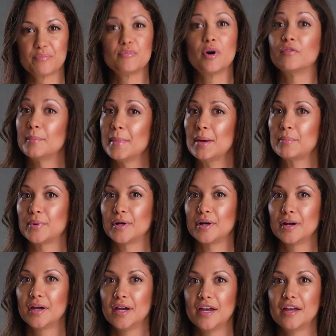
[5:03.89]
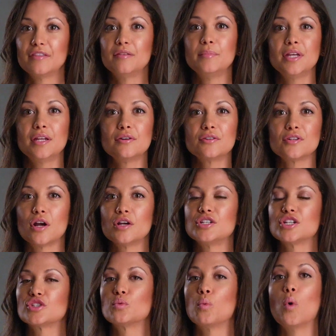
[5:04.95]
But remember, the meters are
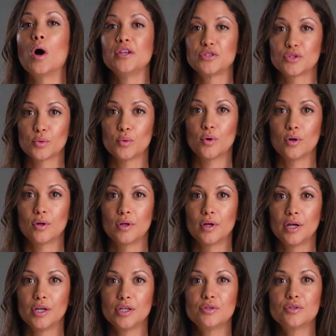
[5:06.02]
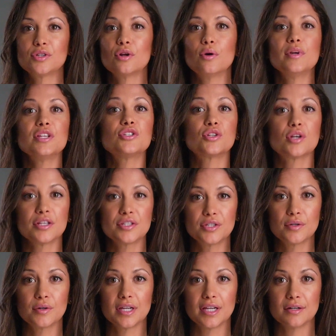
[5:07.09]
just one tool. You should always trust
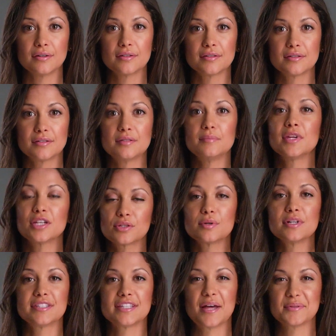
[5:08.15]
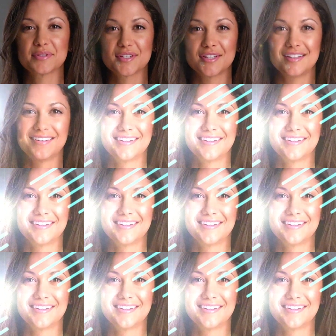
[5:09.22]
your ears to make sure it sounds good.